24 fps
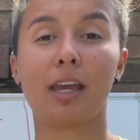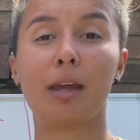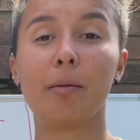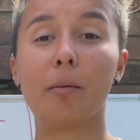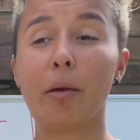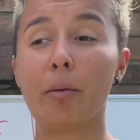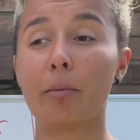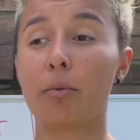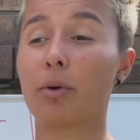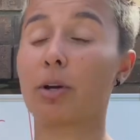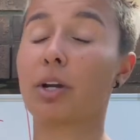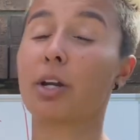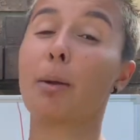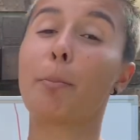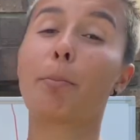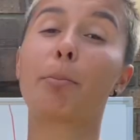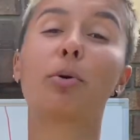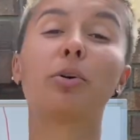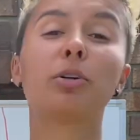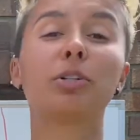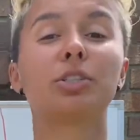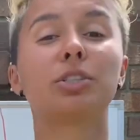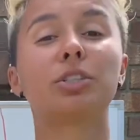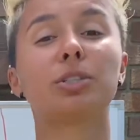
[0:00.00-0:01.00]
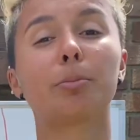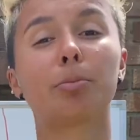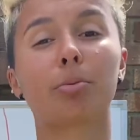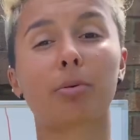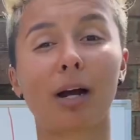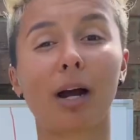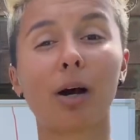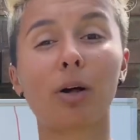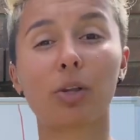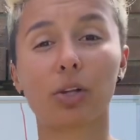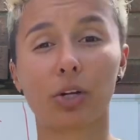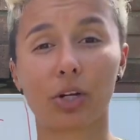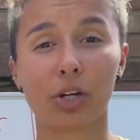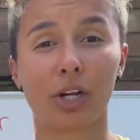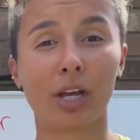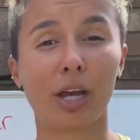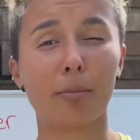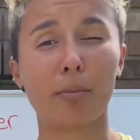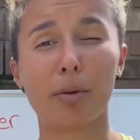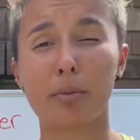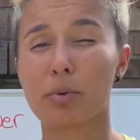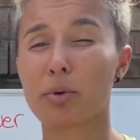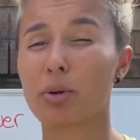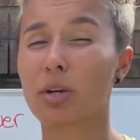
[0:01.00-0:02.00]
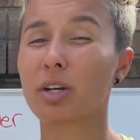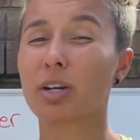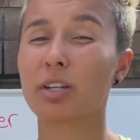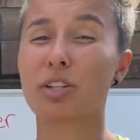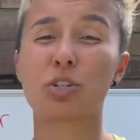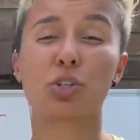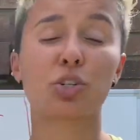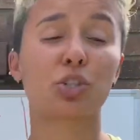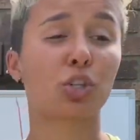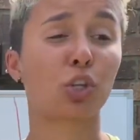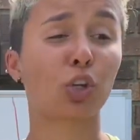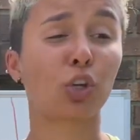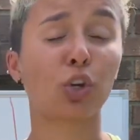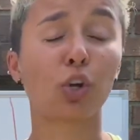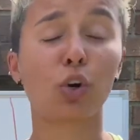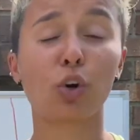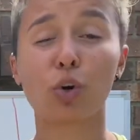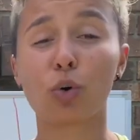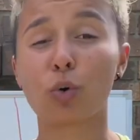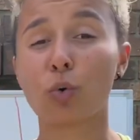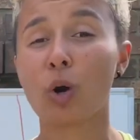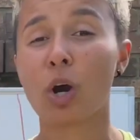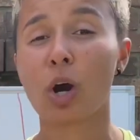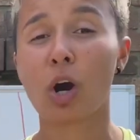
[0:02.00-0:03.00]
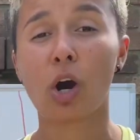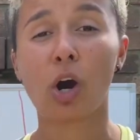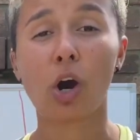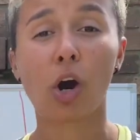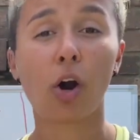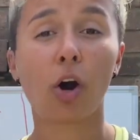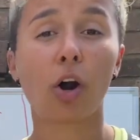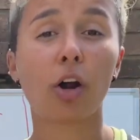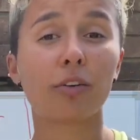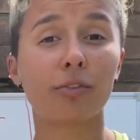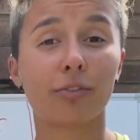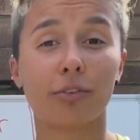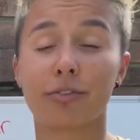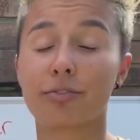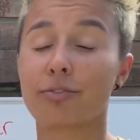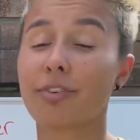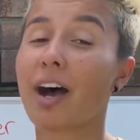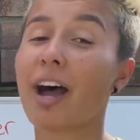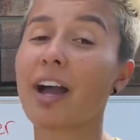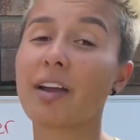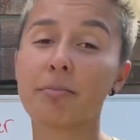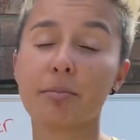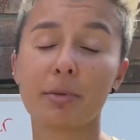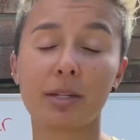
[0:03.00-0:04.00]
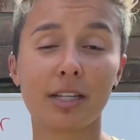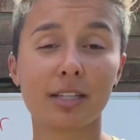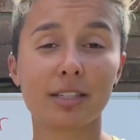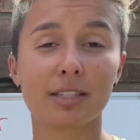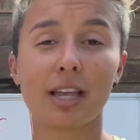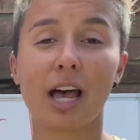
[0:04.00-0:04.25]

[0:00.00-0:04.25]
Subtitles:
Maybe we're gonna push the prowler. Maybe we're gonna just go hard for 5 minutes,